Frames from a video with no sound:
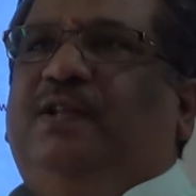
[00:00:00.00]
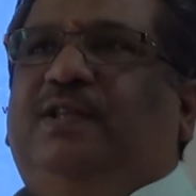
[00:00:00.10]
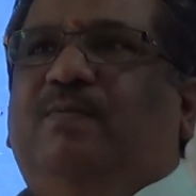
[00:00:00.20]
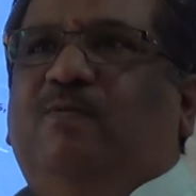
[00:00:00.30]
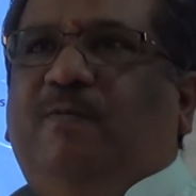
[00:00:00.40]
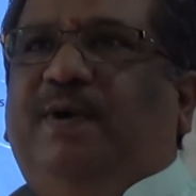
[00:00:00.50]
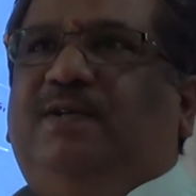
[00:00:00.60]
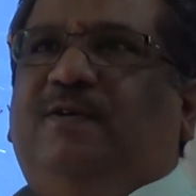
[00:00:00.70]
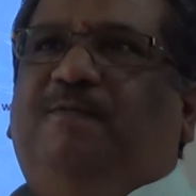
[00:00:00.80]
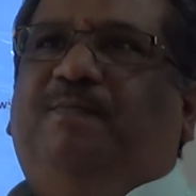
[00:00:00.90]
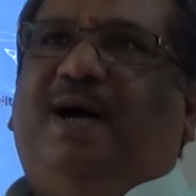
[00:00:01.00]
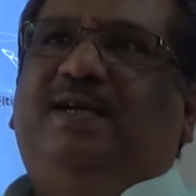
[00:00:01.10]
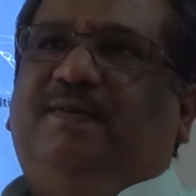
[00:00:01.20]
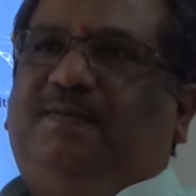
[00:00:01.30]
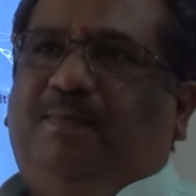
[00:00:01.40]
the movements of
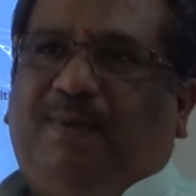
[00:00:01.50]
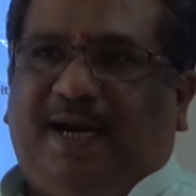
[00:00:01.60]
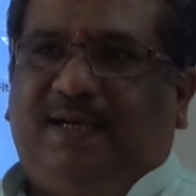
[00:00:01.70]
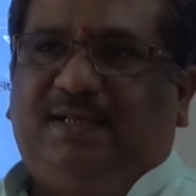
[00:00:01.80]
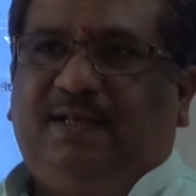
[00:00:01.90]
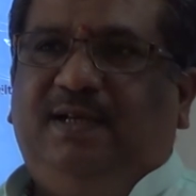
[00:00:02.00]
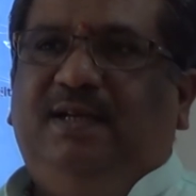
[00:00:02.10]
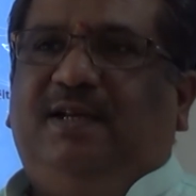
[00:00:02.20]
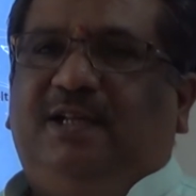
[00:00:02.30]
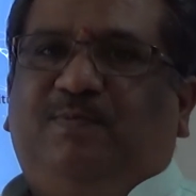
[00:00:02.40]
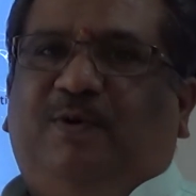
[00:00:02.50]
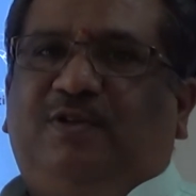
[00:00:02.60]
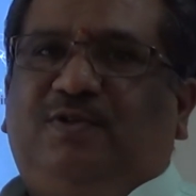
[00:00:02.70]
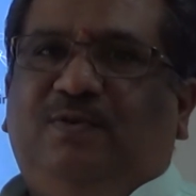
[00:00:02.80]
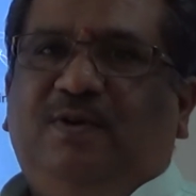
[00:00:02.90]
parts of the plants in response
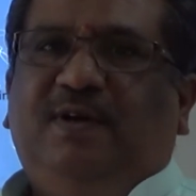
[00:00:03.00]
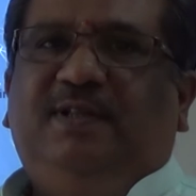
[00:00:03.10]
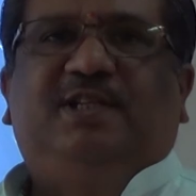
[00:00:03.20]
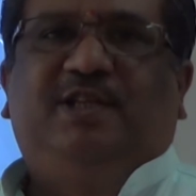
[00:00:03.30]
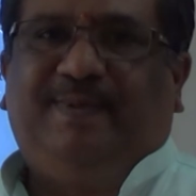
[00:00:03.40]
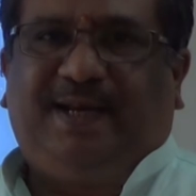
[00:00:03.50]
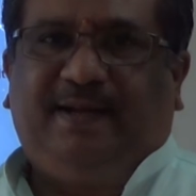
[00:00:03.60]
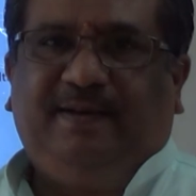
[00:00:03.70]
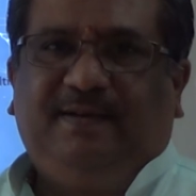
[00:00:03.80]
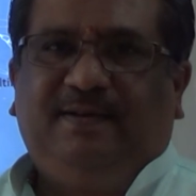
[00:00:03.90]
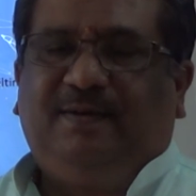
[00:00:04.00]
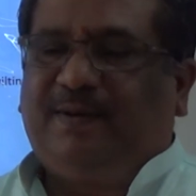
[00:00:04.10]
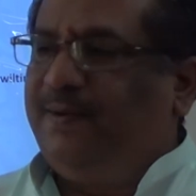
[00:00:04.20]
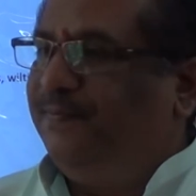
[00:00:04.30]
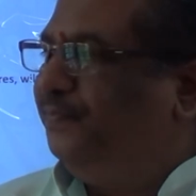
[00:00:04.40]
to the stimuli.
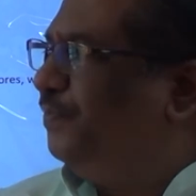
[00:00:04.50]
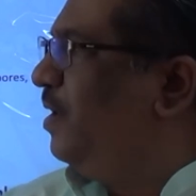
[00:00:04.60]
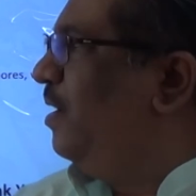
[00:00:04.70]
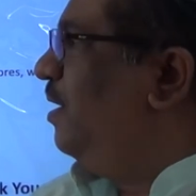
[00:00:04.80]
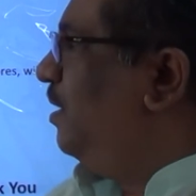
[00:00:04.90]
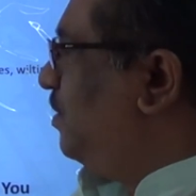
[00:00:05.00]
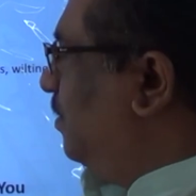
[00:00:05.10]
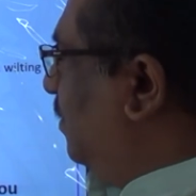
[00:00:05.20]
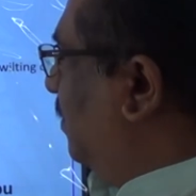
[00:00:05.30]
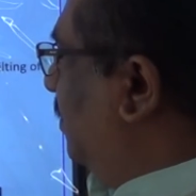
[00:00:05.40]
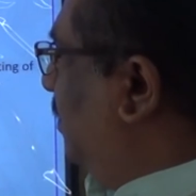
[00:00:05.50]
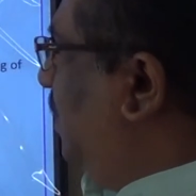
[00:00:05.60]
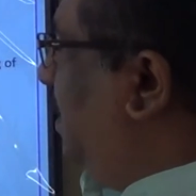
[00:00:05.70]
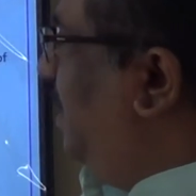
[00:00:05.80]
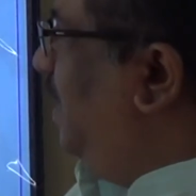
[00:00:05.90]
Okay, so
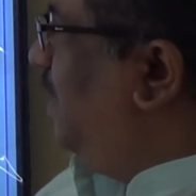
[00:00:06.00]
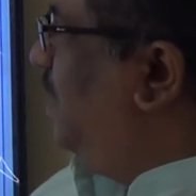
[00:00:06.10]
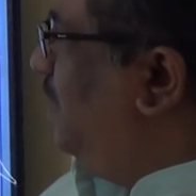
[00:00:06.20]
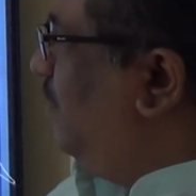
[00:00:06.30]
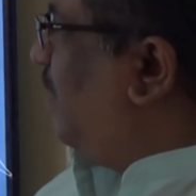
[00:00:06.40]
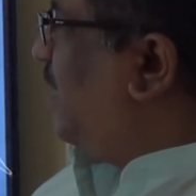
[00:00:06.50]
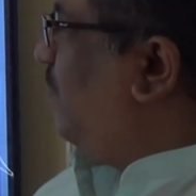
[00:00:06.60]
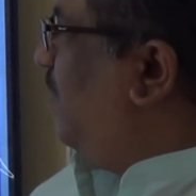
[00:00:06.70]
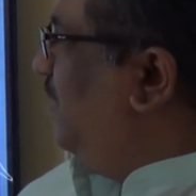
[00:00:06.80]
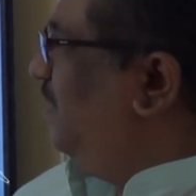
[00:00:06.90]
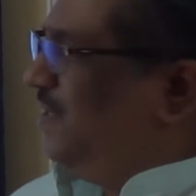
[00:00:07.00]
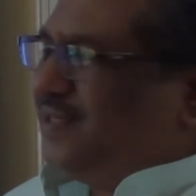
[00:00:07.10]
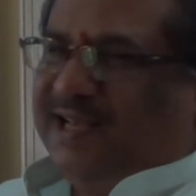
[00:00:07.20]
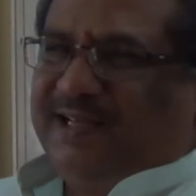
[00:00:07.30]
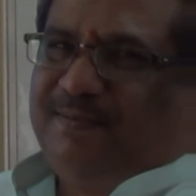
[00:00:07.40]
A, not required. These
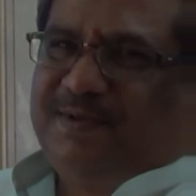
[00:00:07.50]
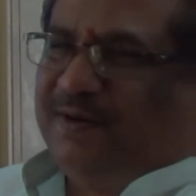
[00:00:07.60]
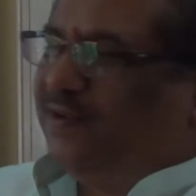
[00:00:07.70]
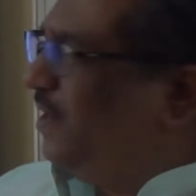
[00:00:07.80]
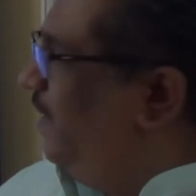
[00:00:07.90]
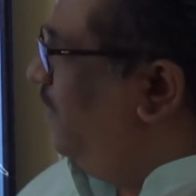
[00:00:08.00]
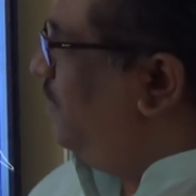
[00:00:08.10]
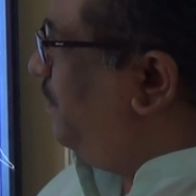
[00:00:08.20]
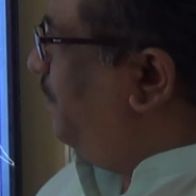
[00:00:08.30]
diagrams are read it,